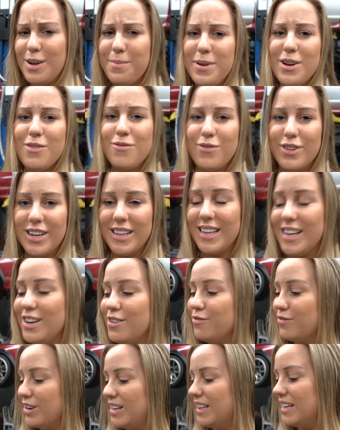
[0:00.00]
to be a really,
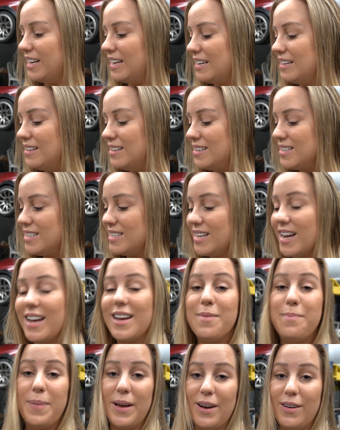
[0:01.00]
really
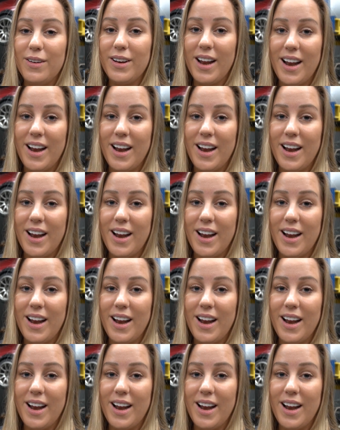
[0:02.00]
sick build,